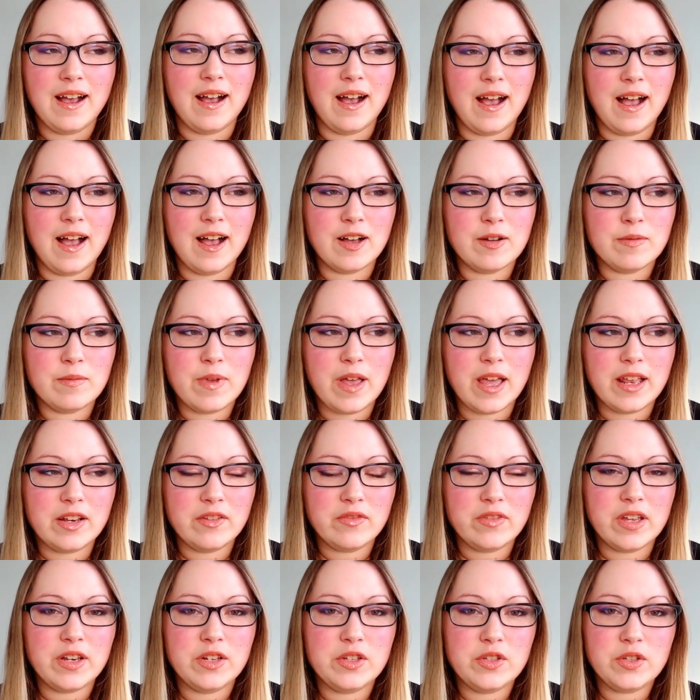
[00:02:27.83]
And if
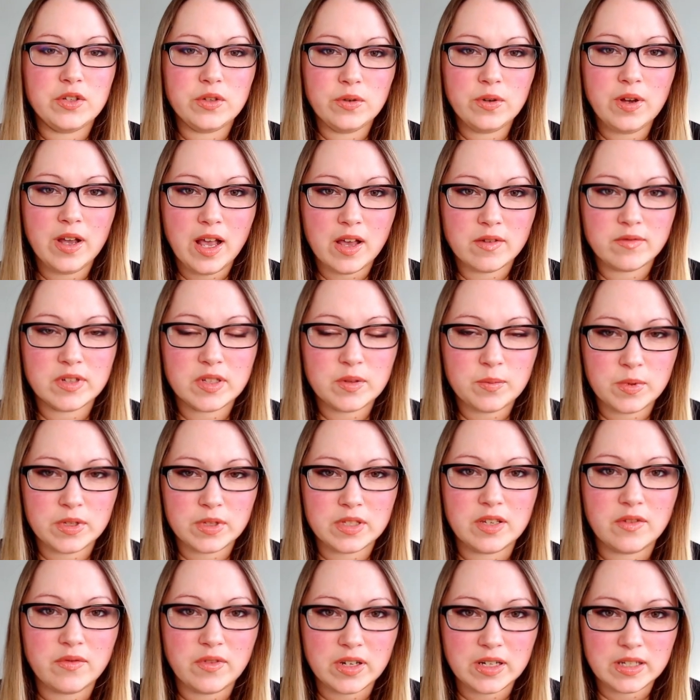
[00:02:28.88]
they do have a
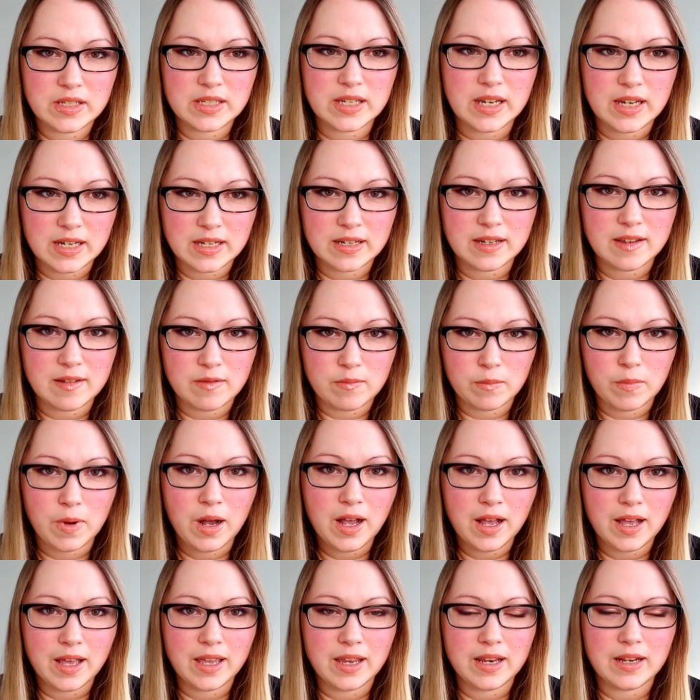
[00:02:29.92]
specific date in
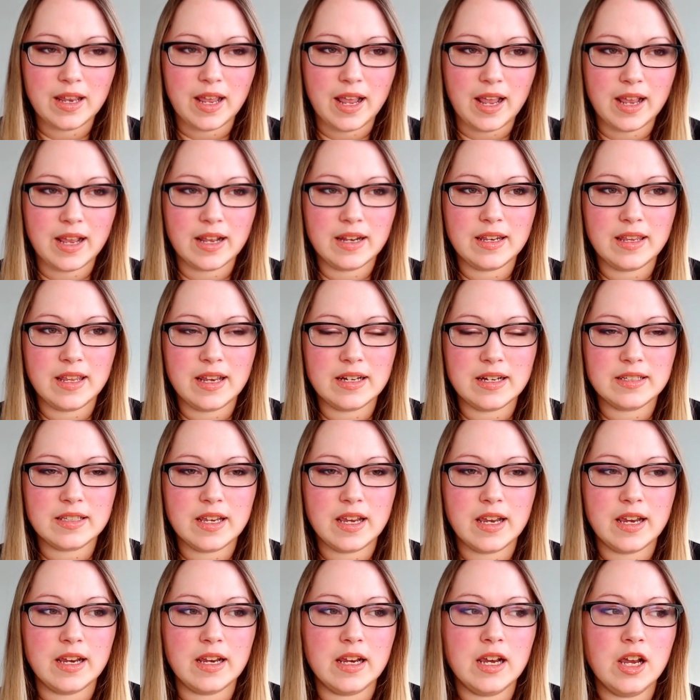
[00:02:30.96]
mind, and they
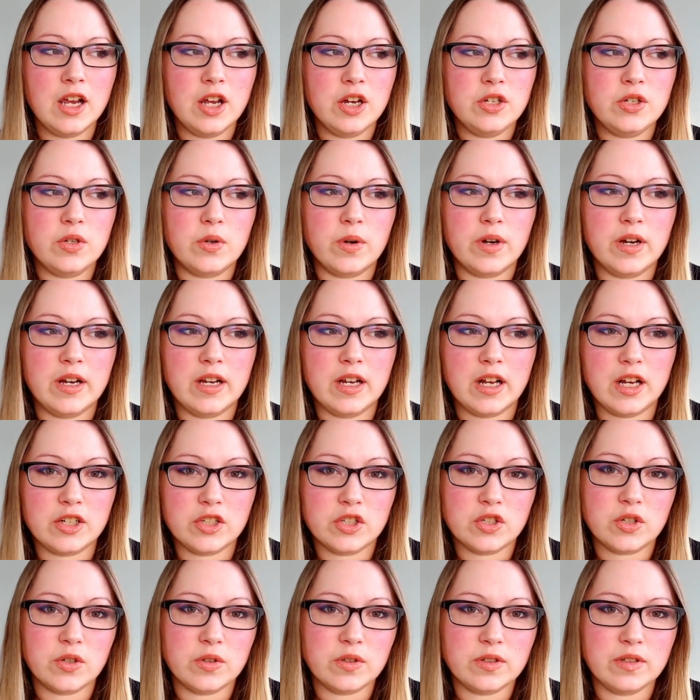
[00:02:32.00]
say during a
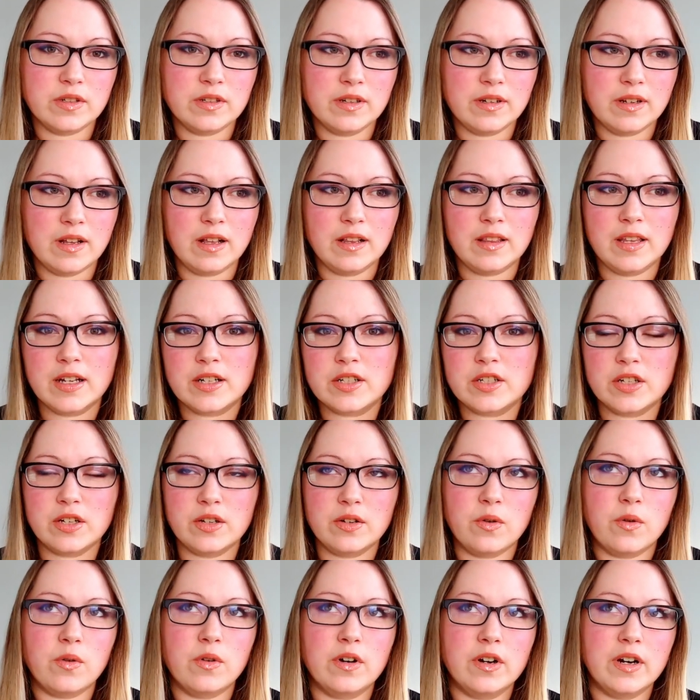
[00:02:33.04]
certain election
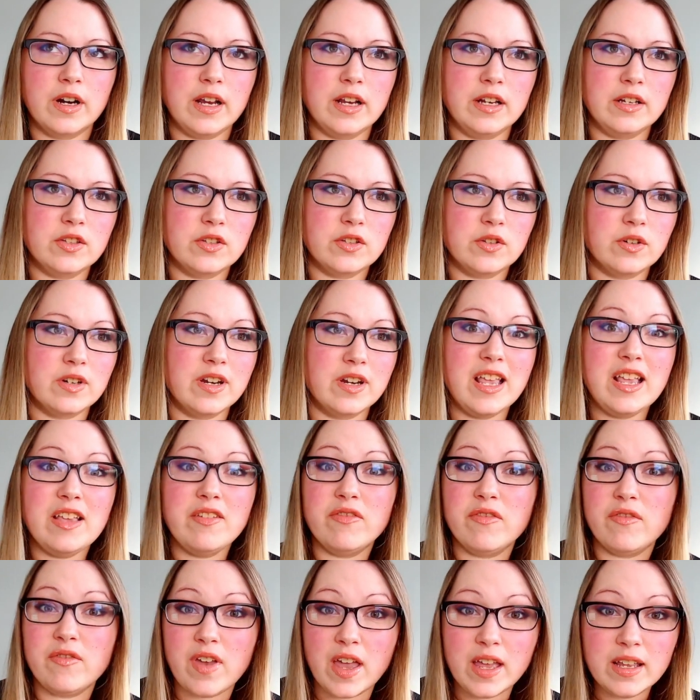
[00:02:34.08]
or a certain
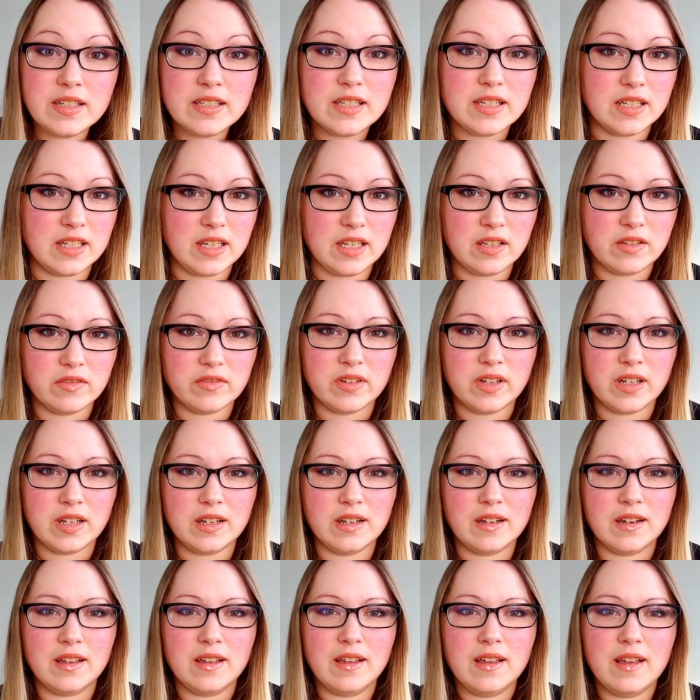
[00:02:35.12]
event
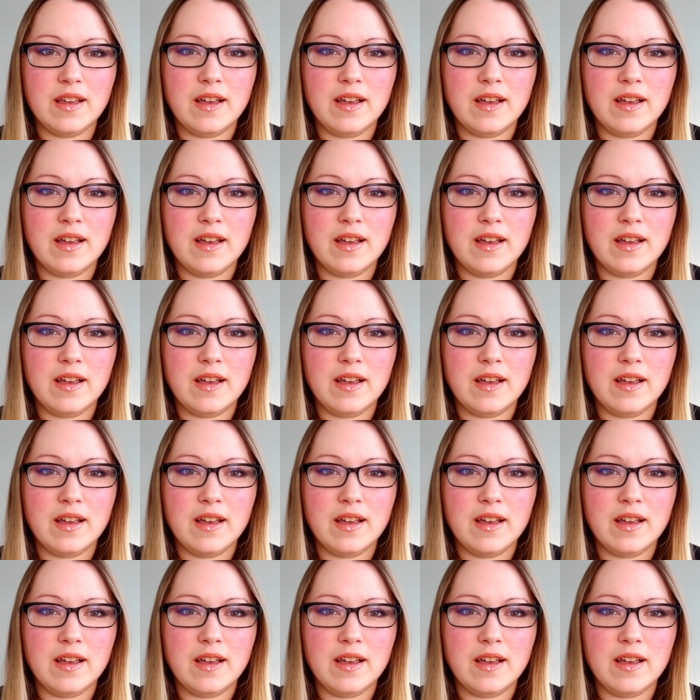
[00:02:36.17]
even,